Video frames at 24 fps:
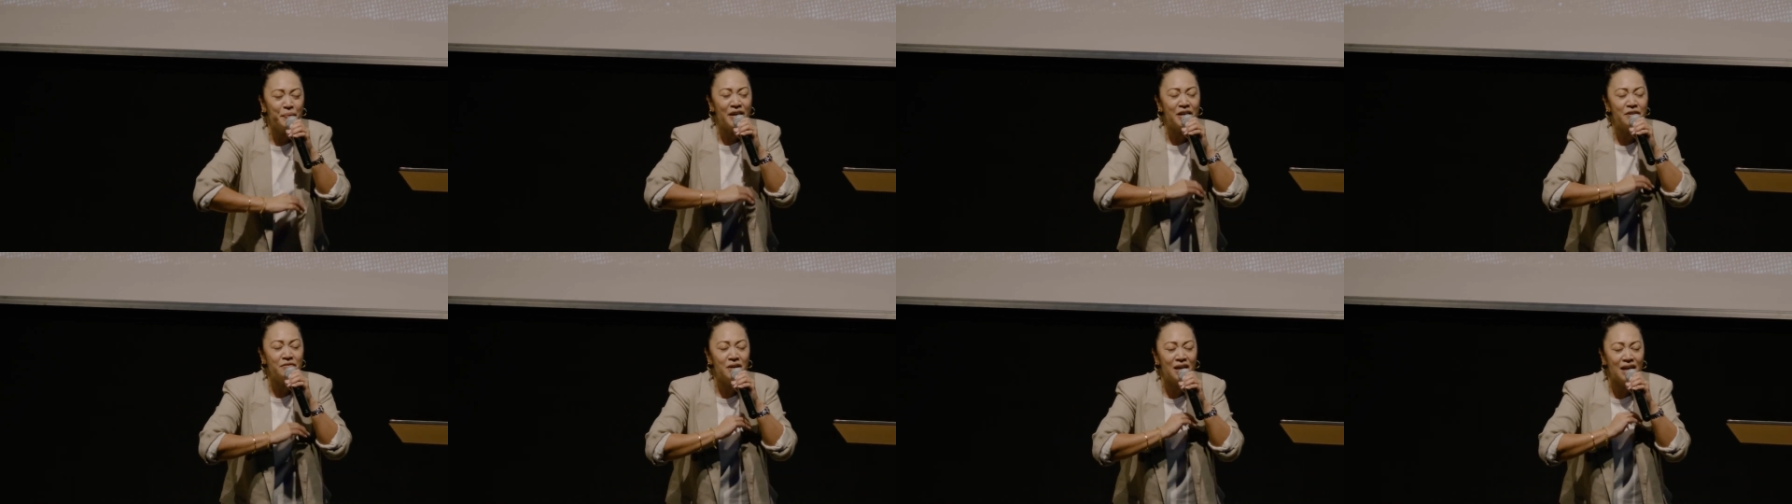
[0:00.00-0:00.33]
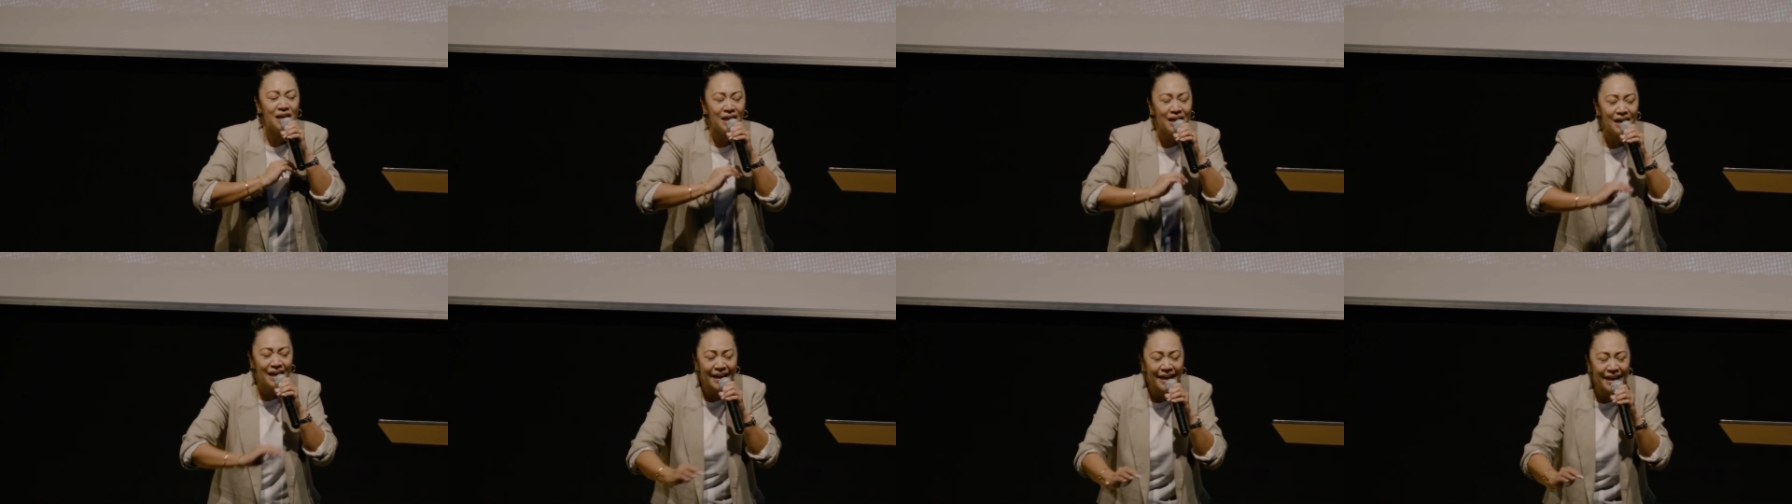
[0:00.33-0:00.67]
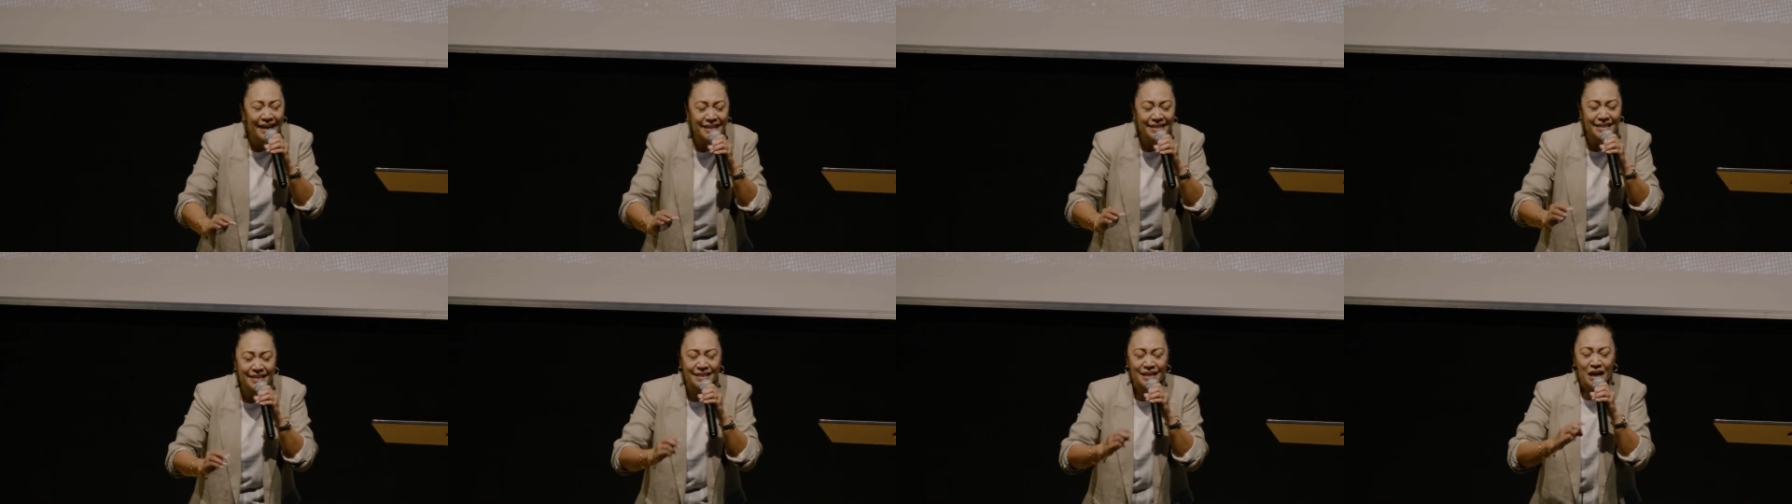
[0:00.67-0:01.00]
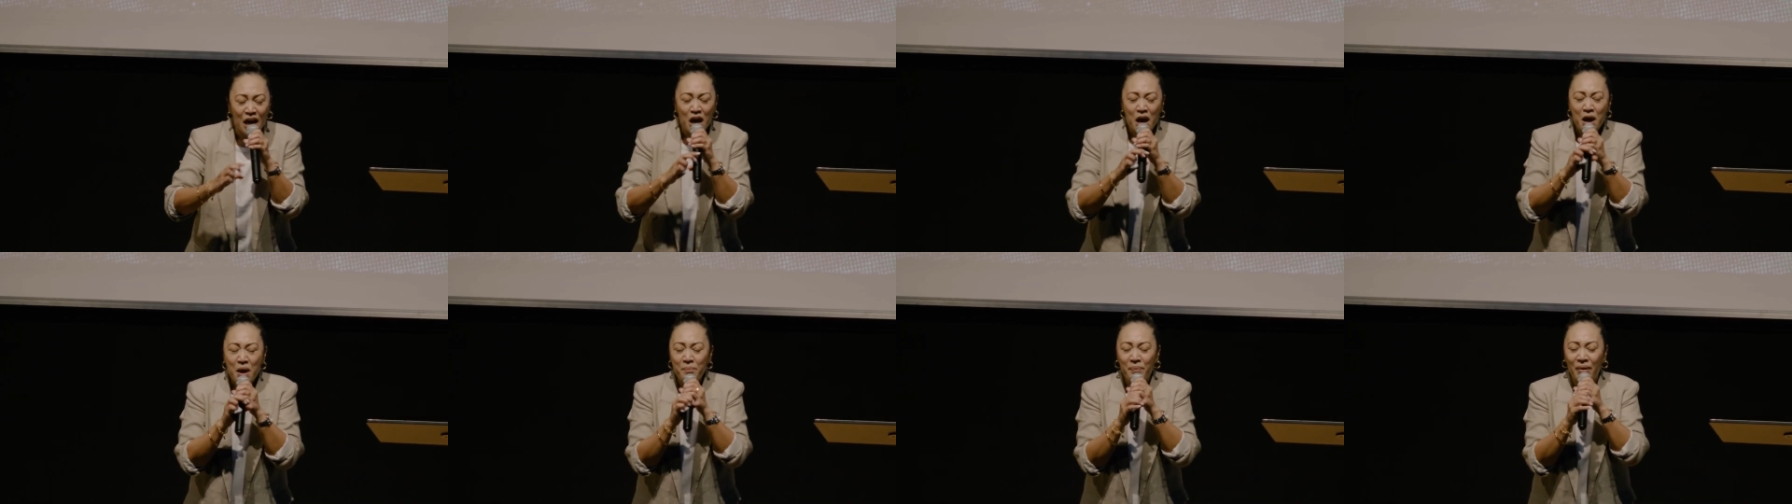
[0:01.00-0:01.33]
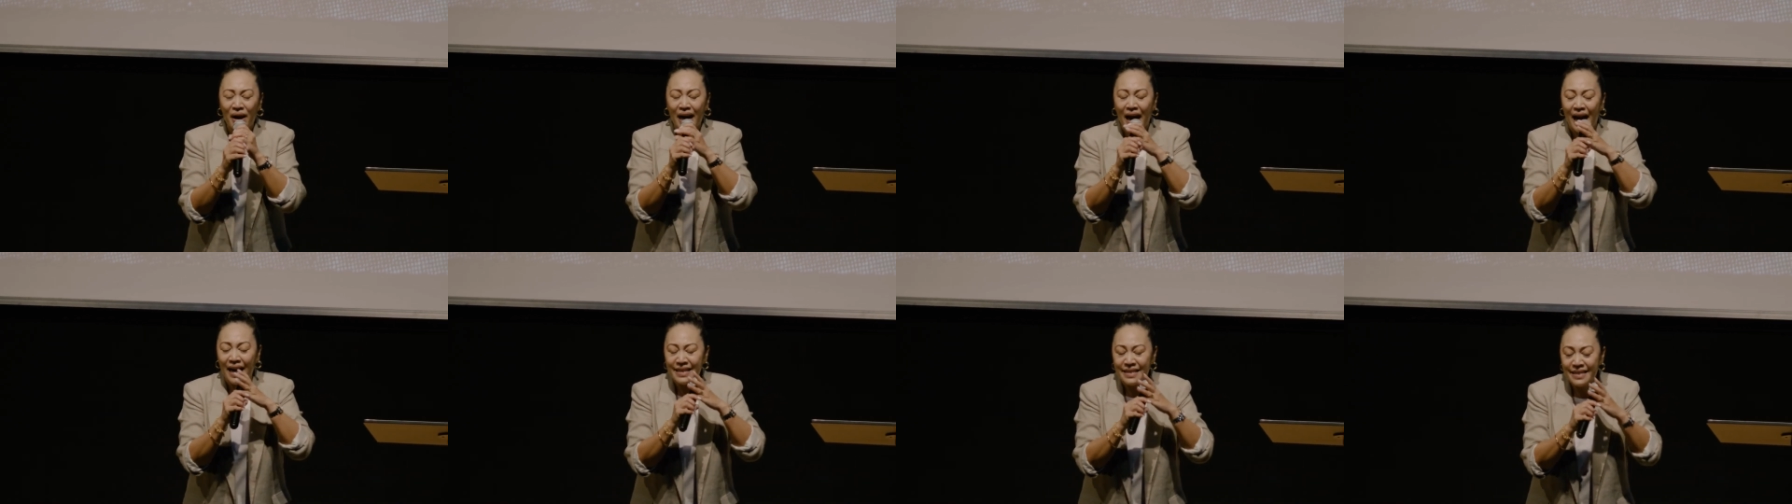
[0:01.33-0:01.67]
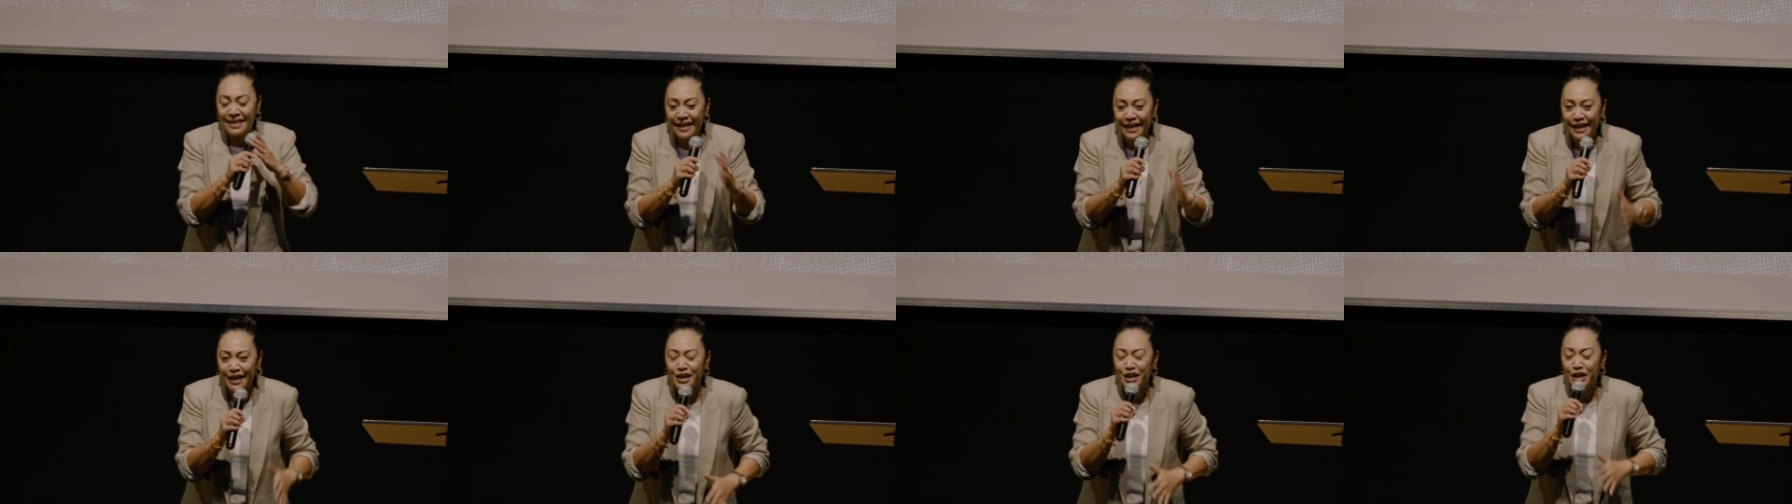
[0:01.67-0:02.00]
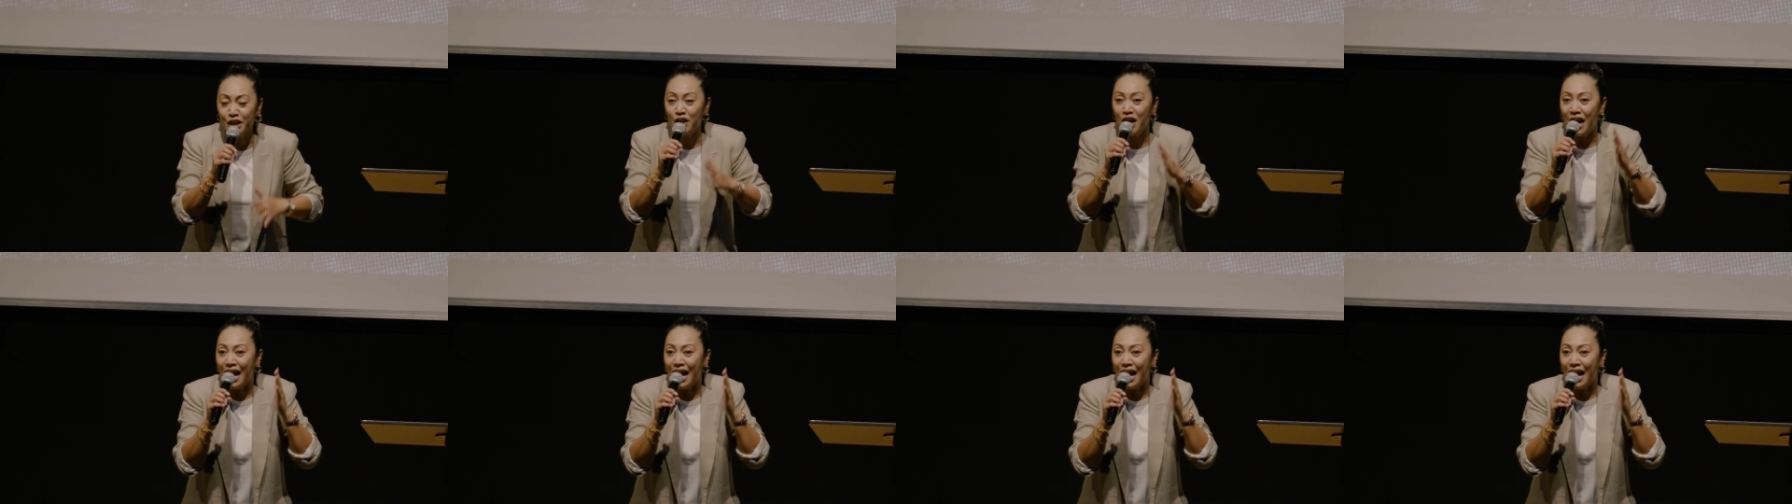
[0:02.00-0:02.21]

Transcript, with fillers: been released, but I need you to